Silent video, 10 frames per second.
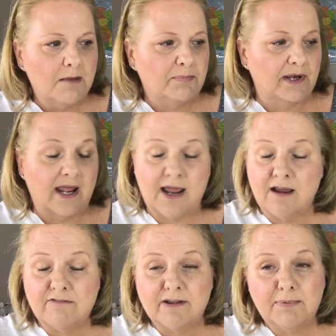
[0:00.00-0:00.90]
But
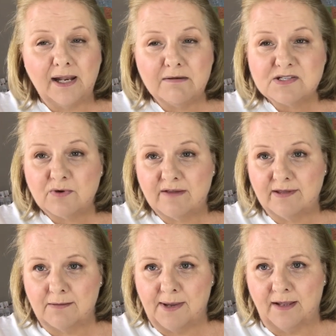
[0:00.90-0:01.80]
everybody was
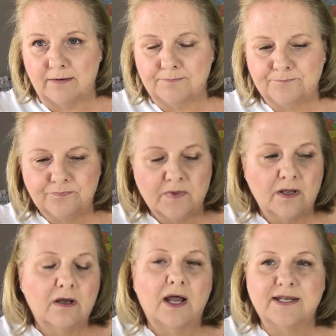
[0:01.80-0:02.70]
raving about them.
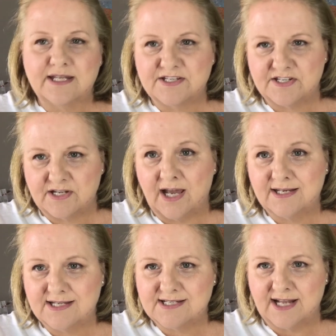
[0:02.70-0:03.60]
I
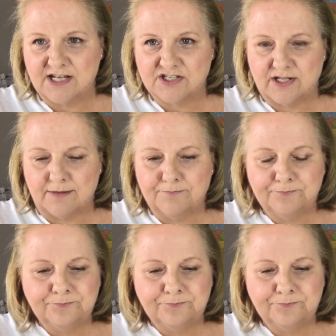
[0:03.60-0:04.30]
de-stashed them.